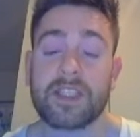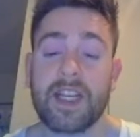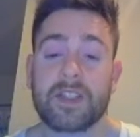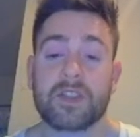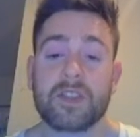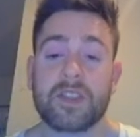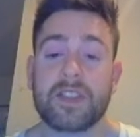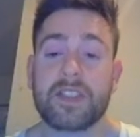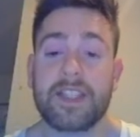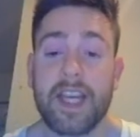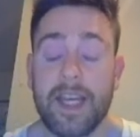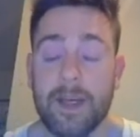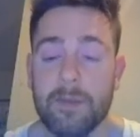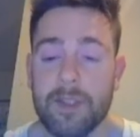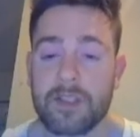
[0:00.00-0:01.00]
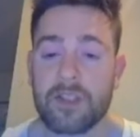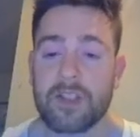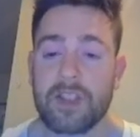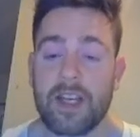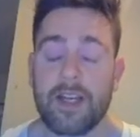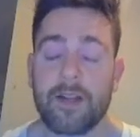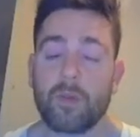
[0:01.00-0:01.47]
actually damaged,
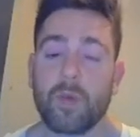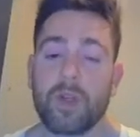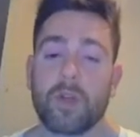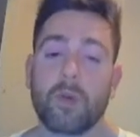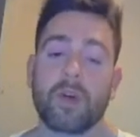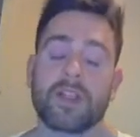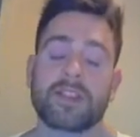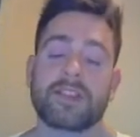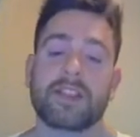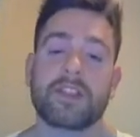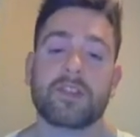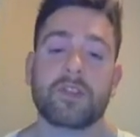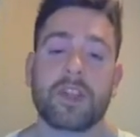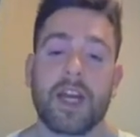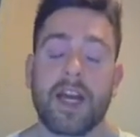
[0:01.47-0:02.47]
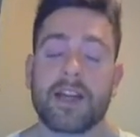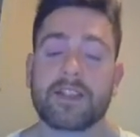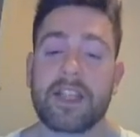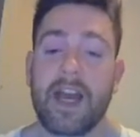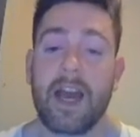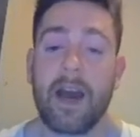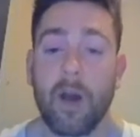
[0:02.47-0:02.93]
and we don't want to send you guys
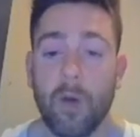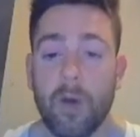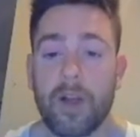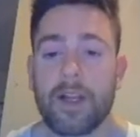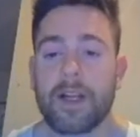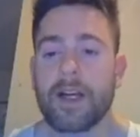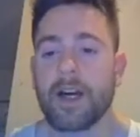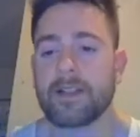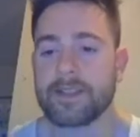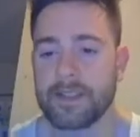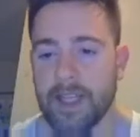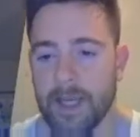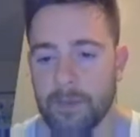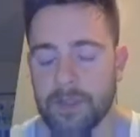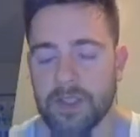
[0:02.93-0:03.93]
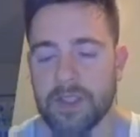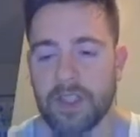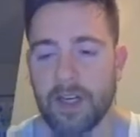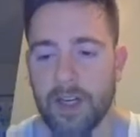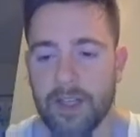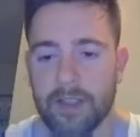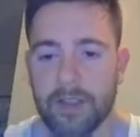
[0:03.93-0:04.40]
out a damaged
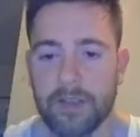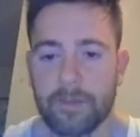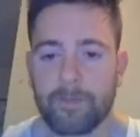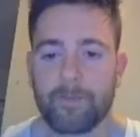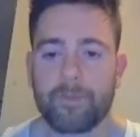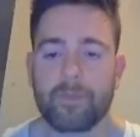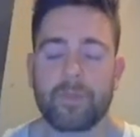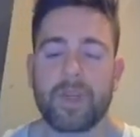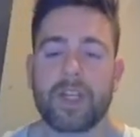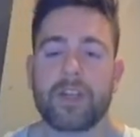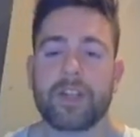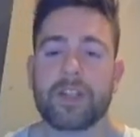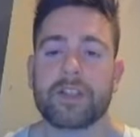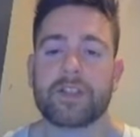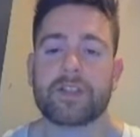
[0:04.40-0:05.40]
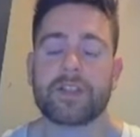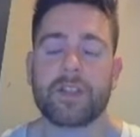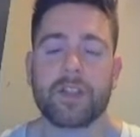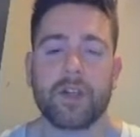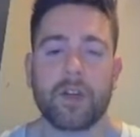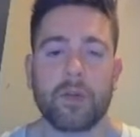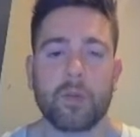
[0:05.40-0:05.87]
item because, you
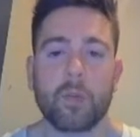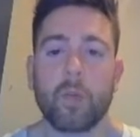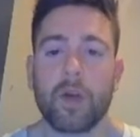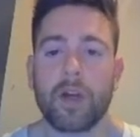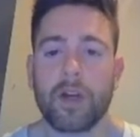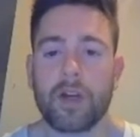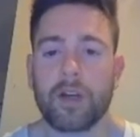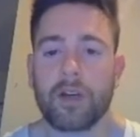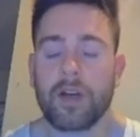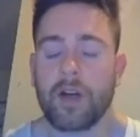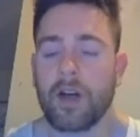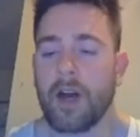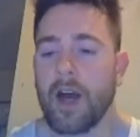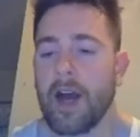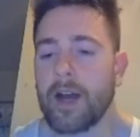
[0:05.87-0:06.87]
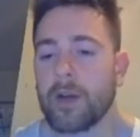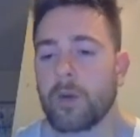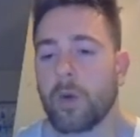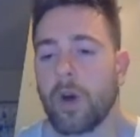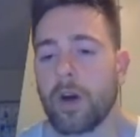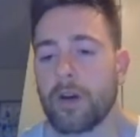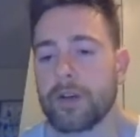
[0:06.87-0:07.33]
know, we're a high
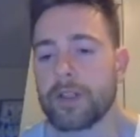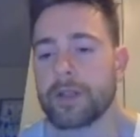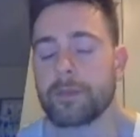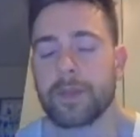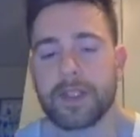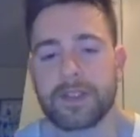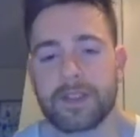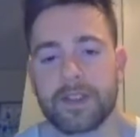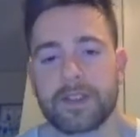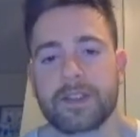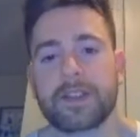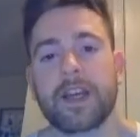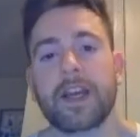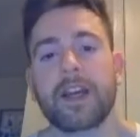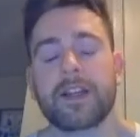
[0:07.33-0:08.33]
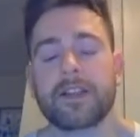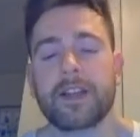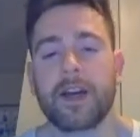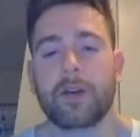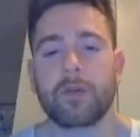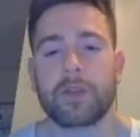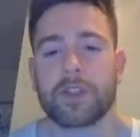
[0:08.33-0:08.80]
quality business and
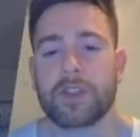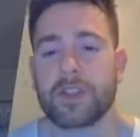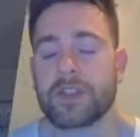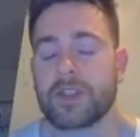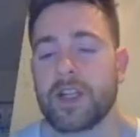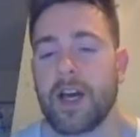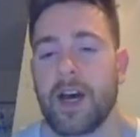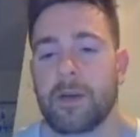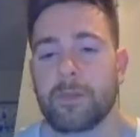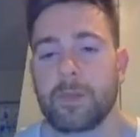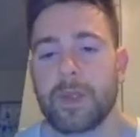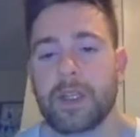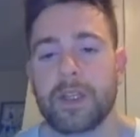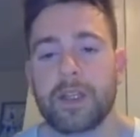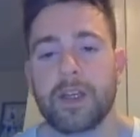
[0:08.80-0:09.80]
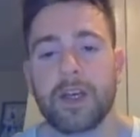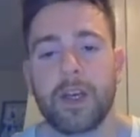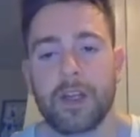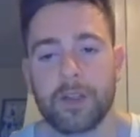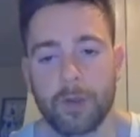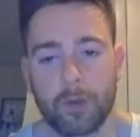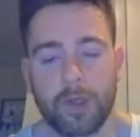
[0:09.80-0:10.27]
that would just not be
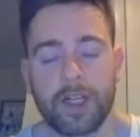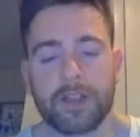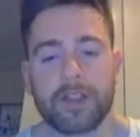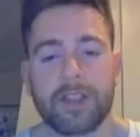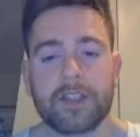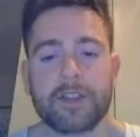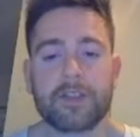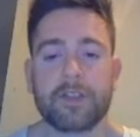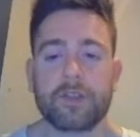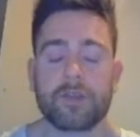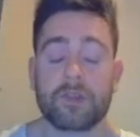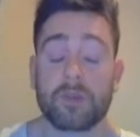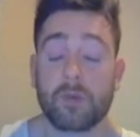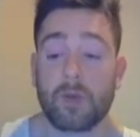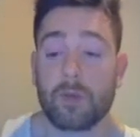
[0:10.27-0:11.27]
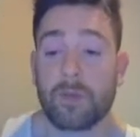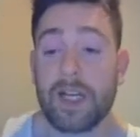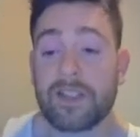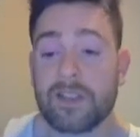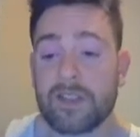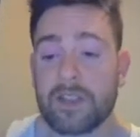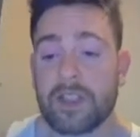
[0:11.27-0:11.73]
the right thing to do. So we're
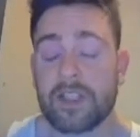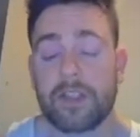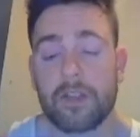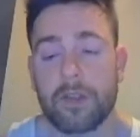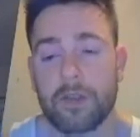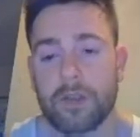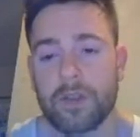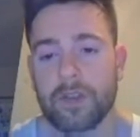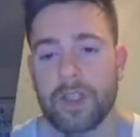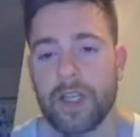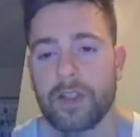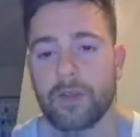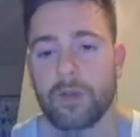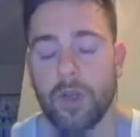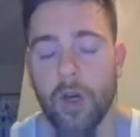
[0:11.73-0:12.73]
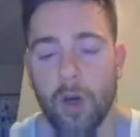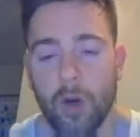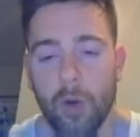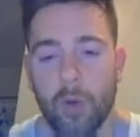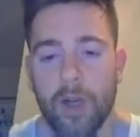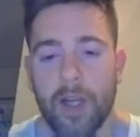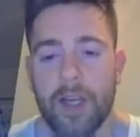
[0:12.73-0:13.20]
messaging you to let you
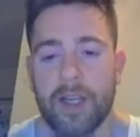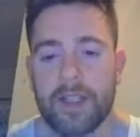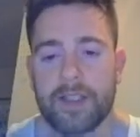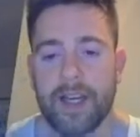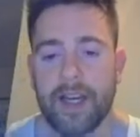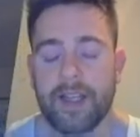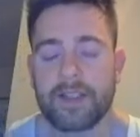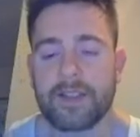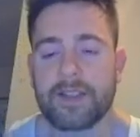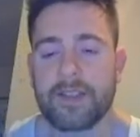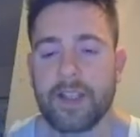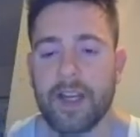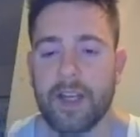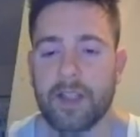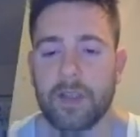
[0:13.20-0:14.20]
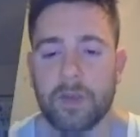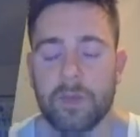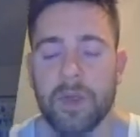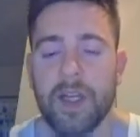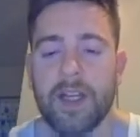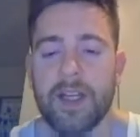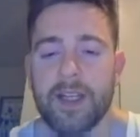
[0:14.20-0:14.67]
know that this item
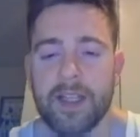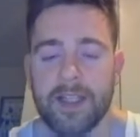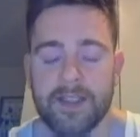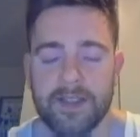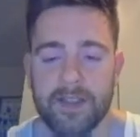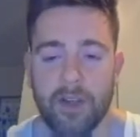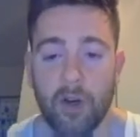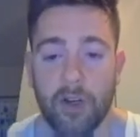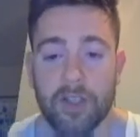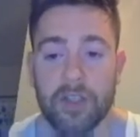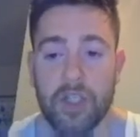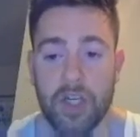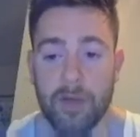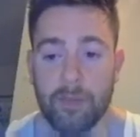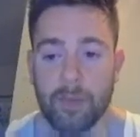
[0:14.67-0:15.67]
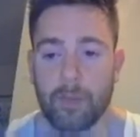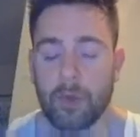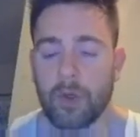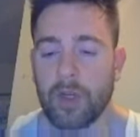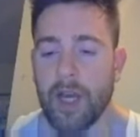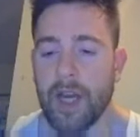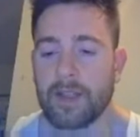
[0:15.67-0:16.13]
is
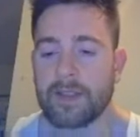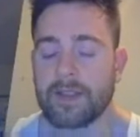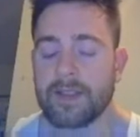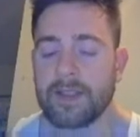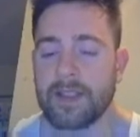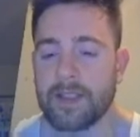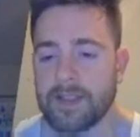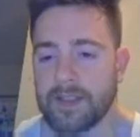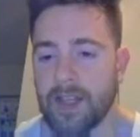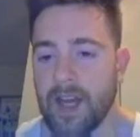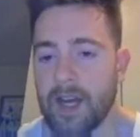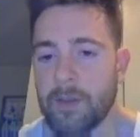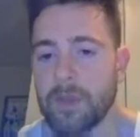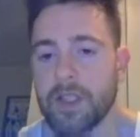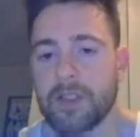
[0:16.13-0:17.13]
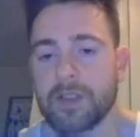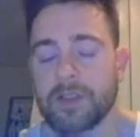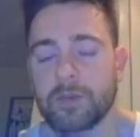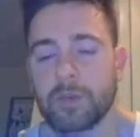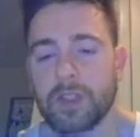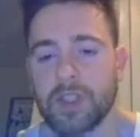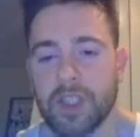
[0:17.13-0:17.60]
unshippable at this time
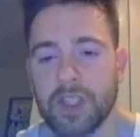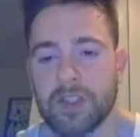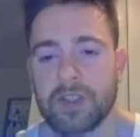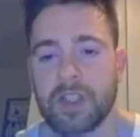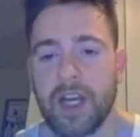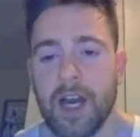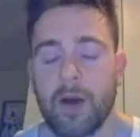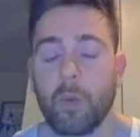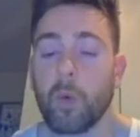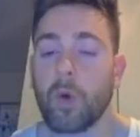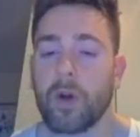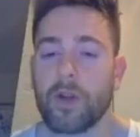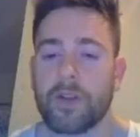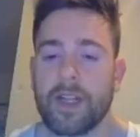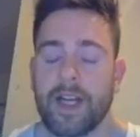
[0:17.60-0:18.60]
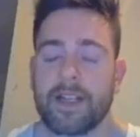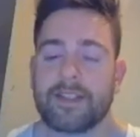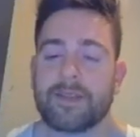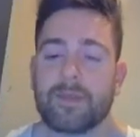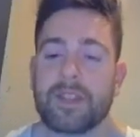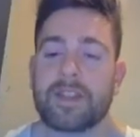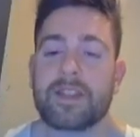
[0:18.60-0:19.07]
because we just got word that
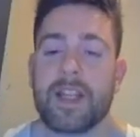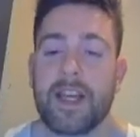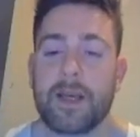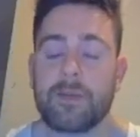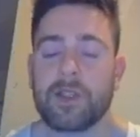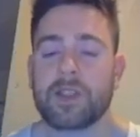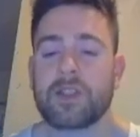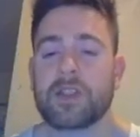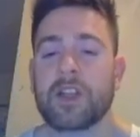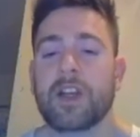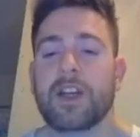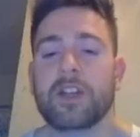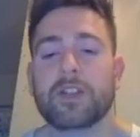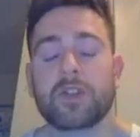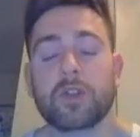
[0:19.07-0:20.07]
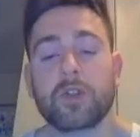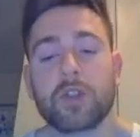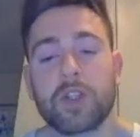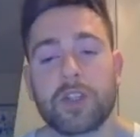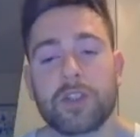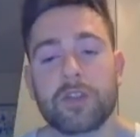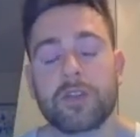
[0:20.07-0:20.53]
it's been damaged. So you
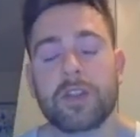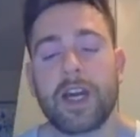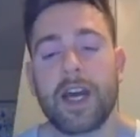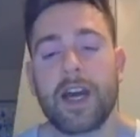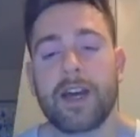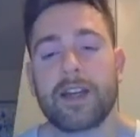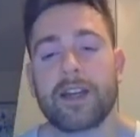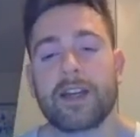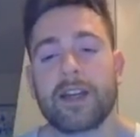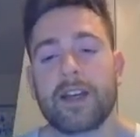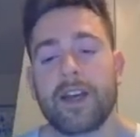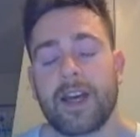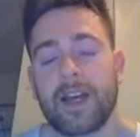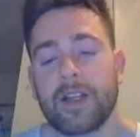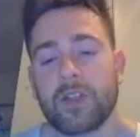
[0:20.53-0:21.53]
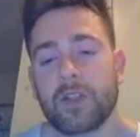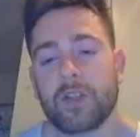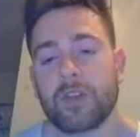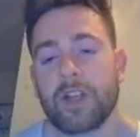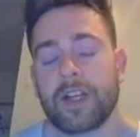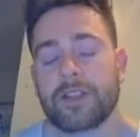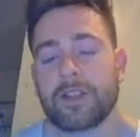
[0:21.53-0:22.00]
could do that, and you could
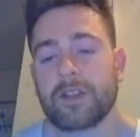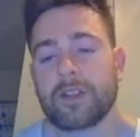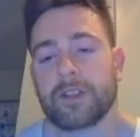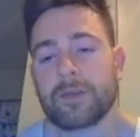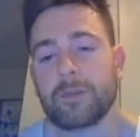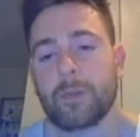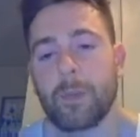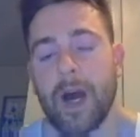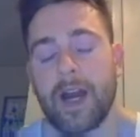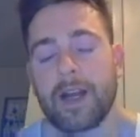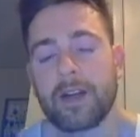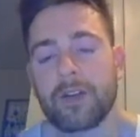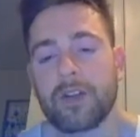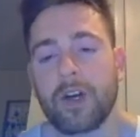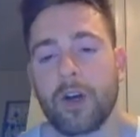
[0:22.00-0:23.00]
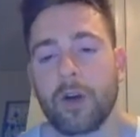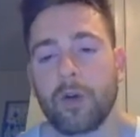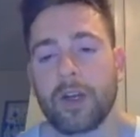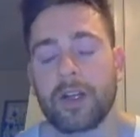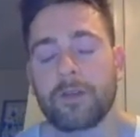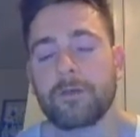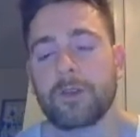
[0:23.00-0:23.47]
let the buyer know.
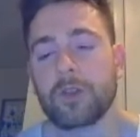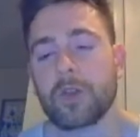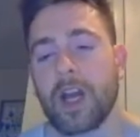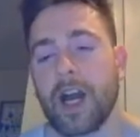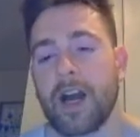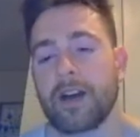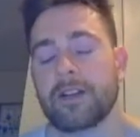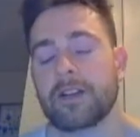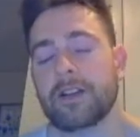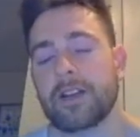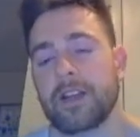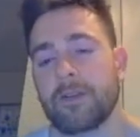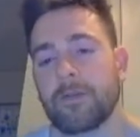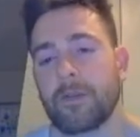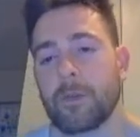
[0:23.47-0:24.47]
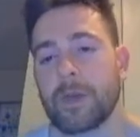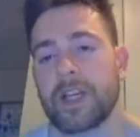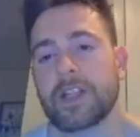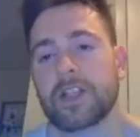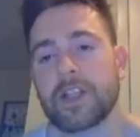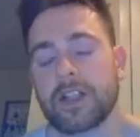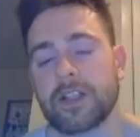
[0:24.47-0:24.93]
If you got
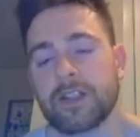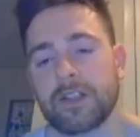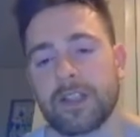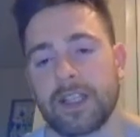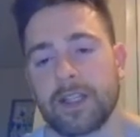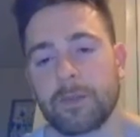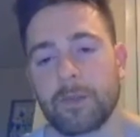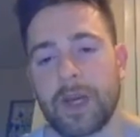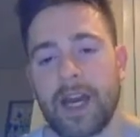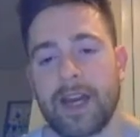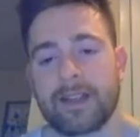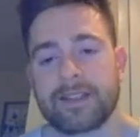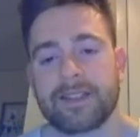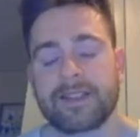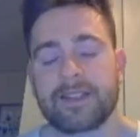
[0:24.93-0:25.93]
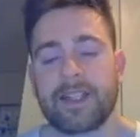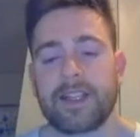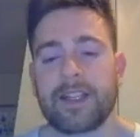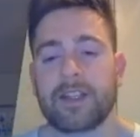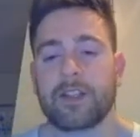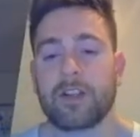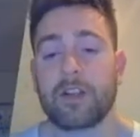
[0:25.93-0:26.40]
information leading back to say
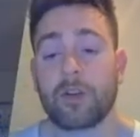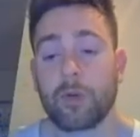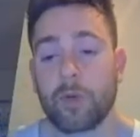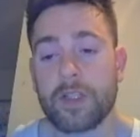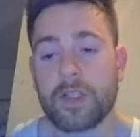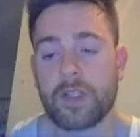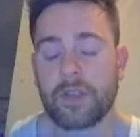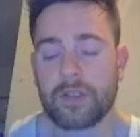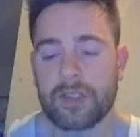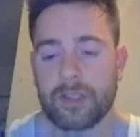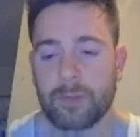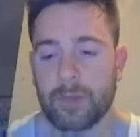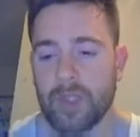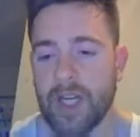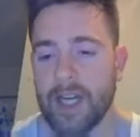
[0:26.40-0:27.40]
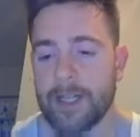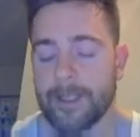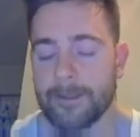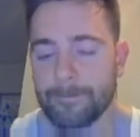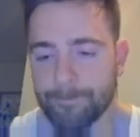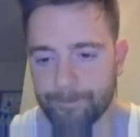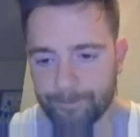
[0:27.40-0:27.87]
that your original supplier